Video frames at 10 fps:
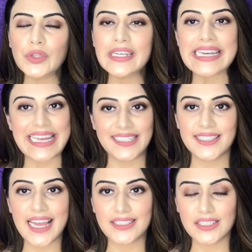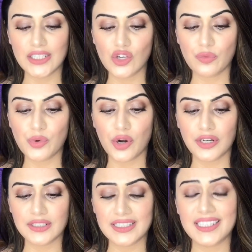next category of
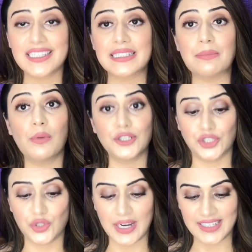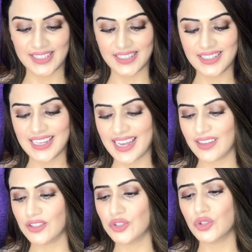products is moisturizers
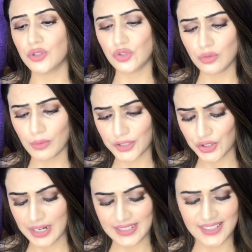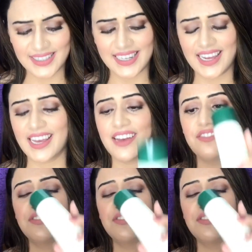and the two moisturizers moisturizers that I have